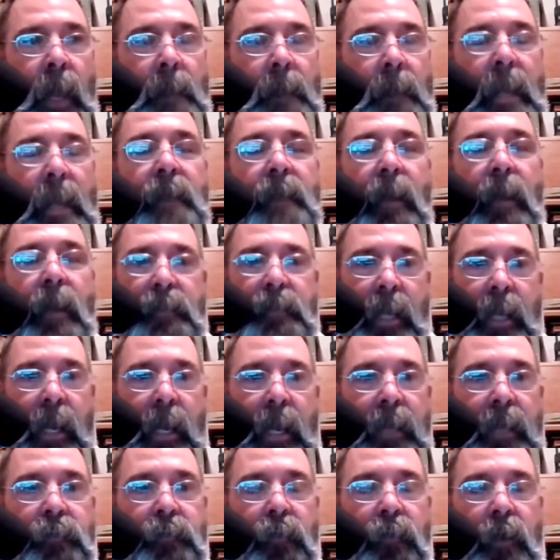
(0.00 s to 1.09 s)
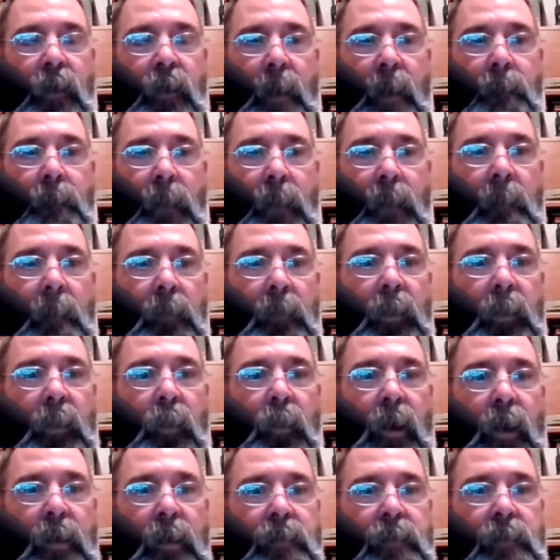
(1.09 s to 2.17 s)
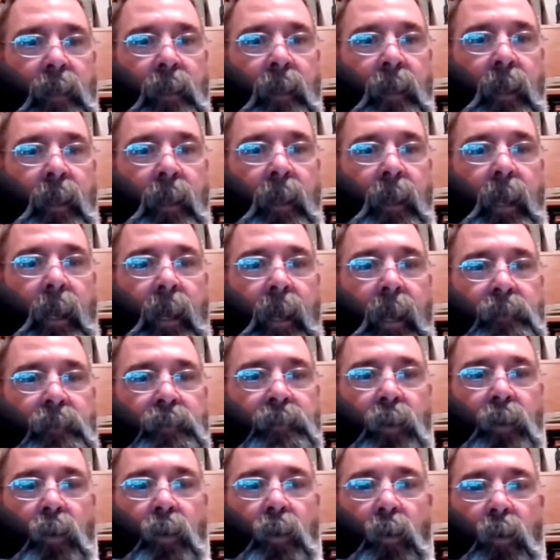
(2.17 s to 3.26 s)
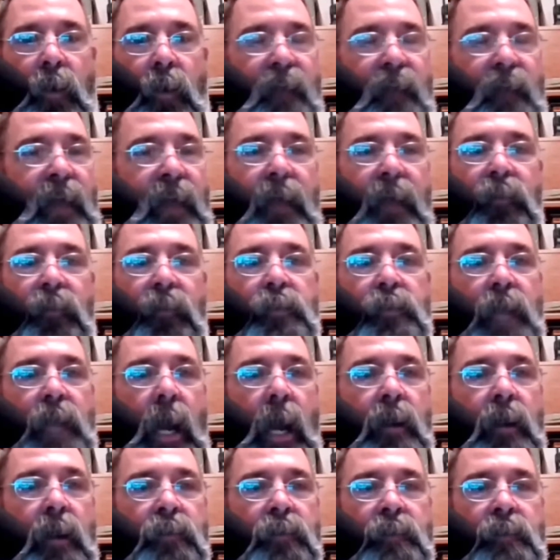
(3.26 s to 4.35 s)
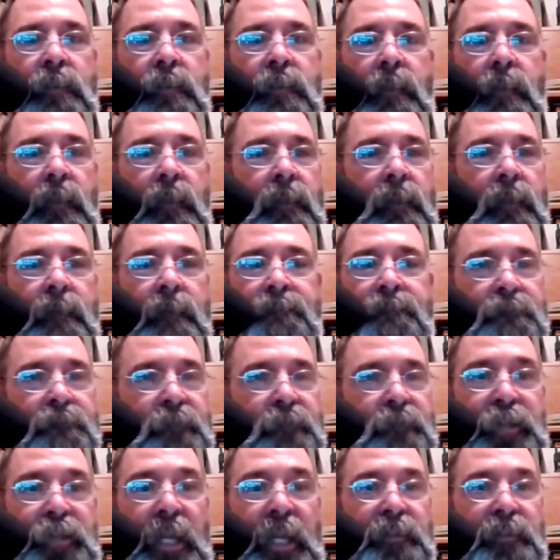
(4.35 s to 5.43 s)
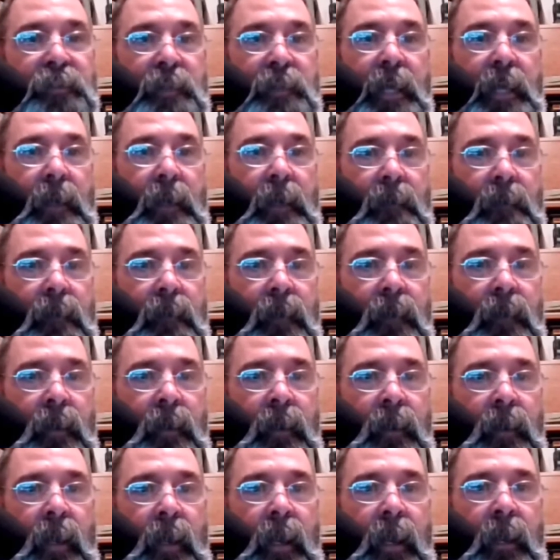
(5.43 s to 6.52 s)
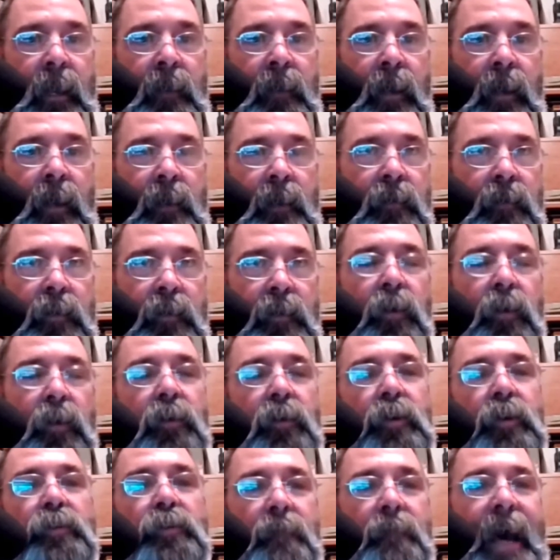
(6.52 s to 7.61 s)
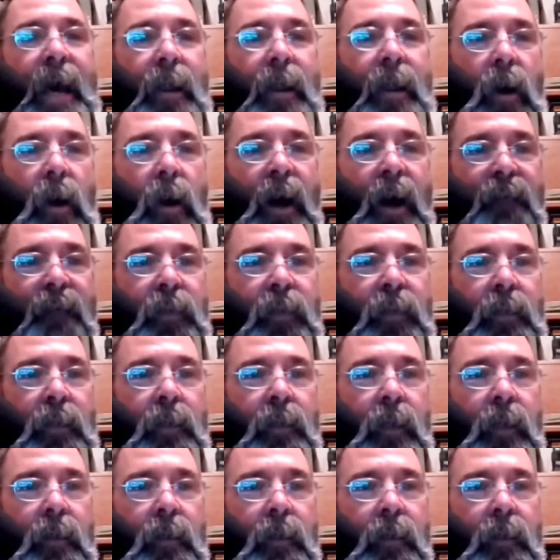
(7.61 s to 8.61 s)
maybe I was in high school. I probably was. And so I've had those irons since then. And, you don't use them that often.